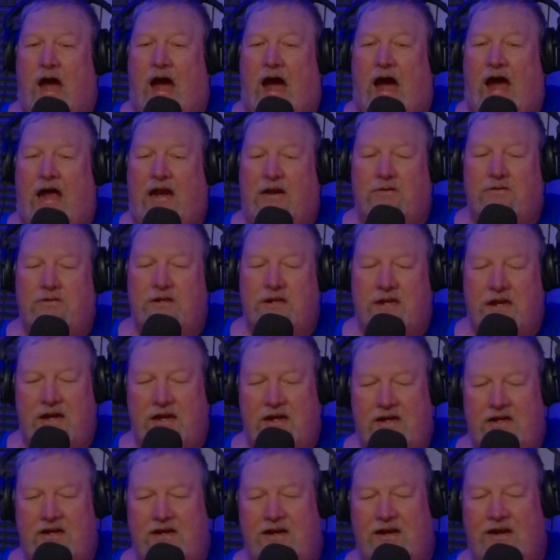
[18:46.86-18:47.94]
I don't
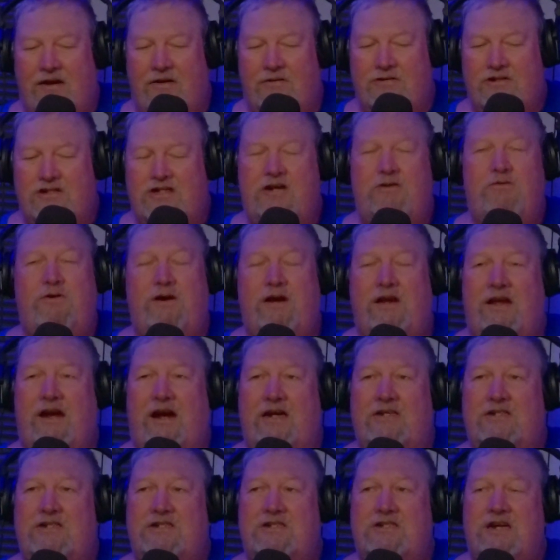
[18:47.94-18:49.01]
think, she
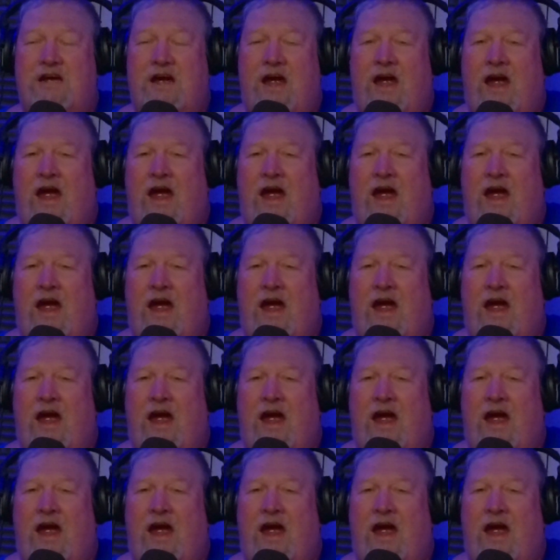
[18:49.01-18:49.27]
realizes,